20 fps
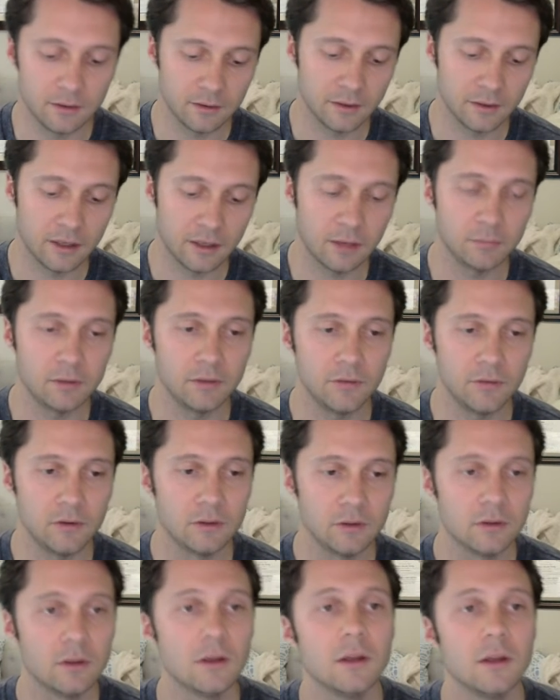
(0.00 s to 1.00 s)
I can't believe it.
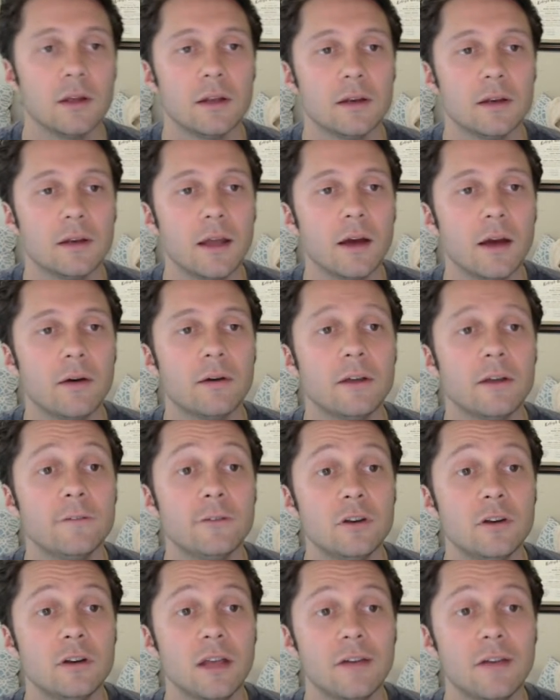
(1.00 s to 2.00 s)
Now, if
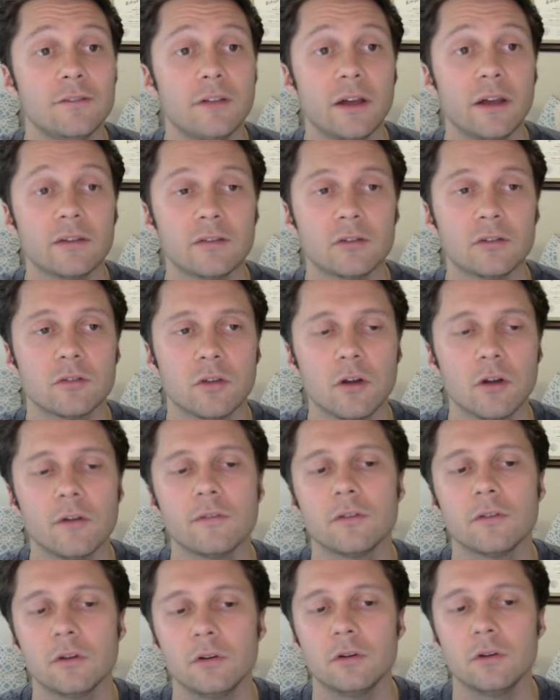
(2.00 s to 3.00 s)
you didn't have Flask
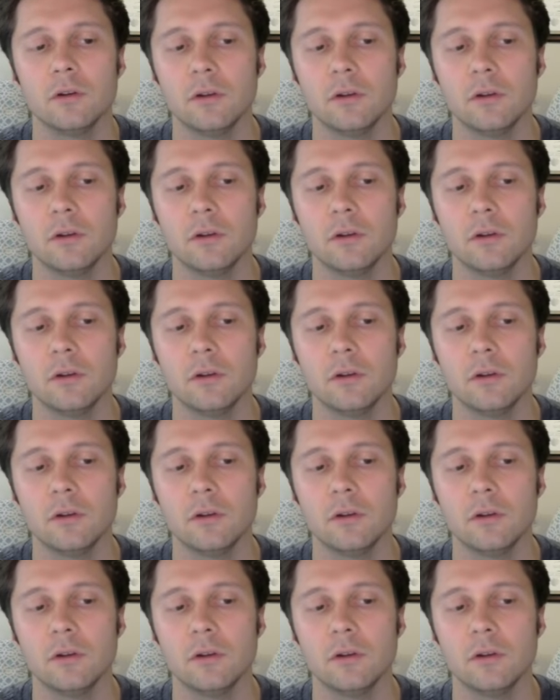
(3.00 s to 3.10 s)
installed,